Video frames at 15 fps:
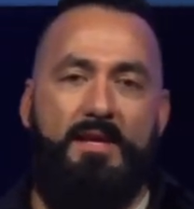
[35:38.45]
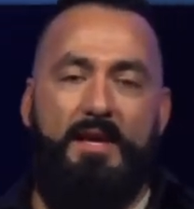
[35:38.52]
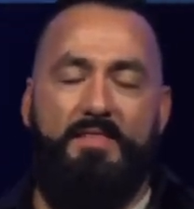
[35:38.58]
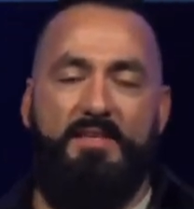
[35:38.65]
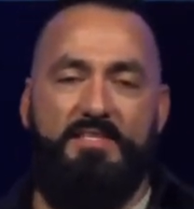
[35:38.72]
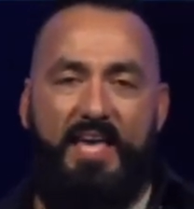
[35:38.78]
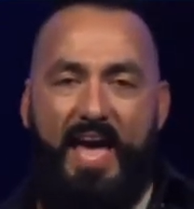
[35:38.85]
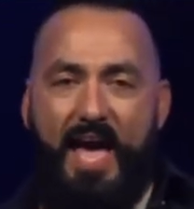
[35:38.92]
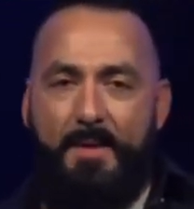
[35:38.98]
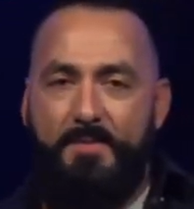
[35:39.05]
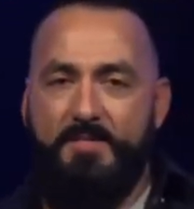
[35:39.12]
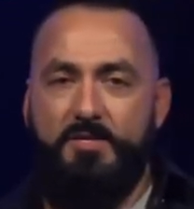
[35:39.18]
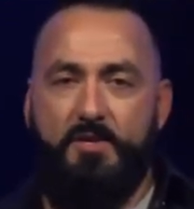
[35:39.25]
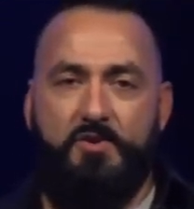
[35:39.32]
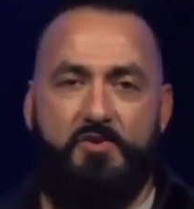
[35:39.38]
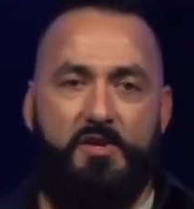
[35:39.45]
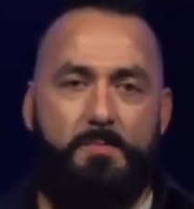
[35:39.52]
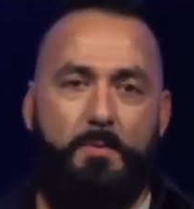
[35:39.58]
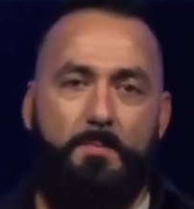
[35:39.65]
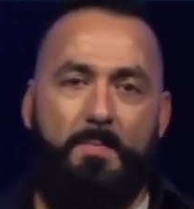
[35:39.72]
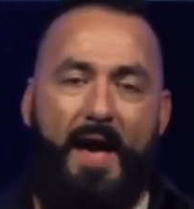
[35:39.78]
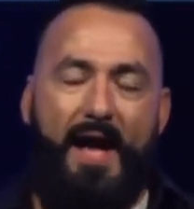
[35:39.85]
And these habits are
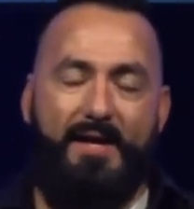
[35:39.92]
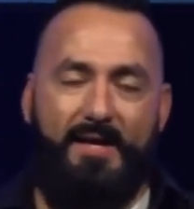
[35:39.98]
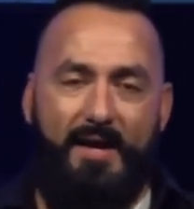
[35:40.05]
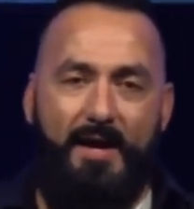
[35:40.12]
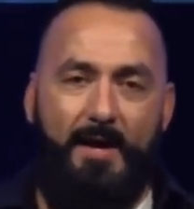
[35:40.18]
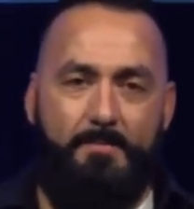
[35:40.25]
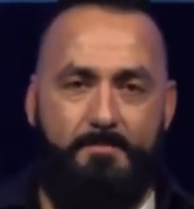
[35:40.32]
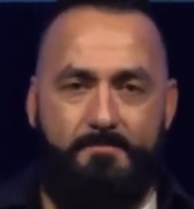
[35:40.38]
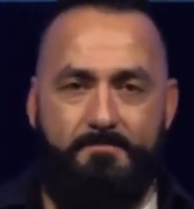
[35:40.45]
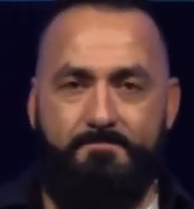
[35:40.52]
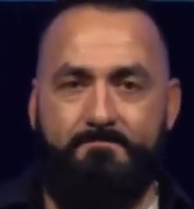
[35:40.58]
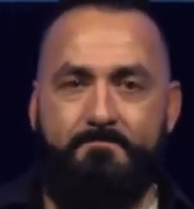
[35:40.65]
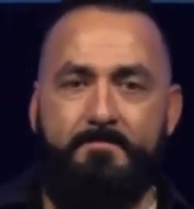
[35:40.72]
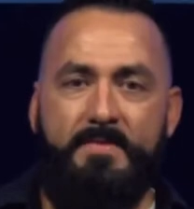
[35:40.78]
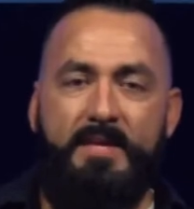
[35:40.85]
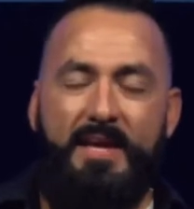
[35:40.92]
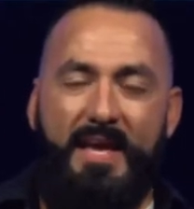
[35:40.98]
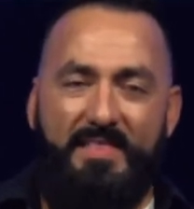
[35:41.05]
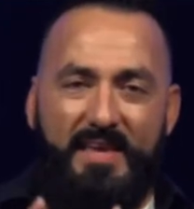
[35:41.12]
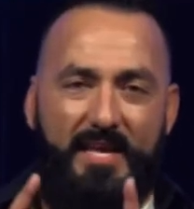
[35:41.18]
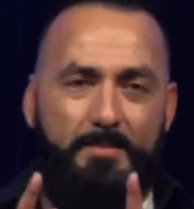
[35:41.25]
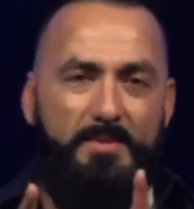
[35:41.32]
creeping back up. And
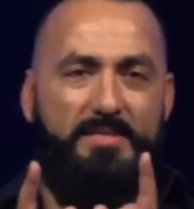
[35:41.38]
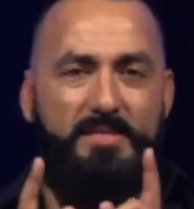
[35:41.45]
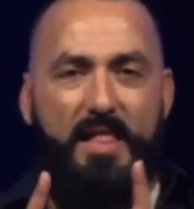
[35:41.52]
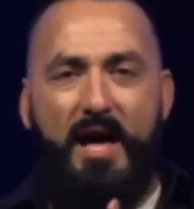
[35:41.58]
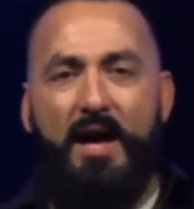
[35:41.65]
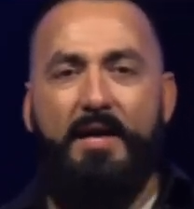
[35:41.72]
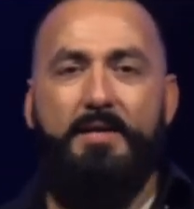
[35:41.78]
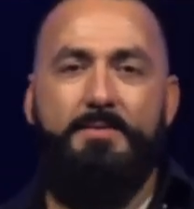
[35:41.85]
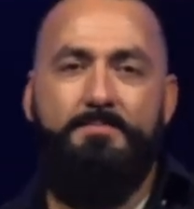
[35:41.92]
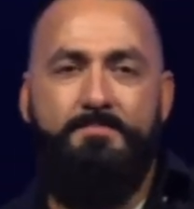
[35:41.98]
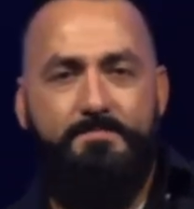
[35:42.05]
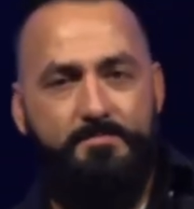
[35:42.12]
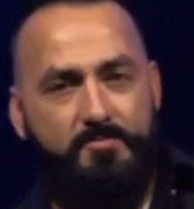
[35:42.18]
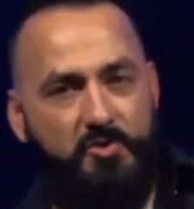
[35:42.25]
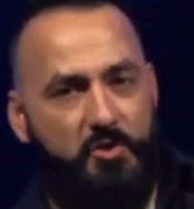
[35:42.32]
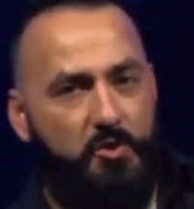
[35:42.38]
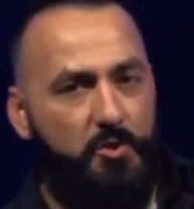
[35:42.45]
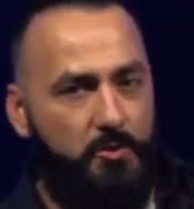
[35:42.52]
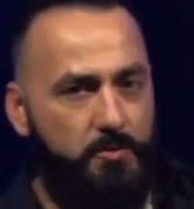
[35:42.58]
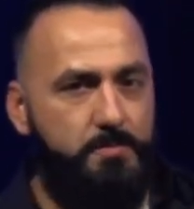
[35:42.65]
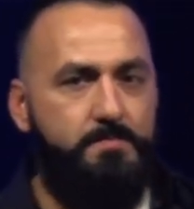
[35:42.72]
the enemy's lying to you.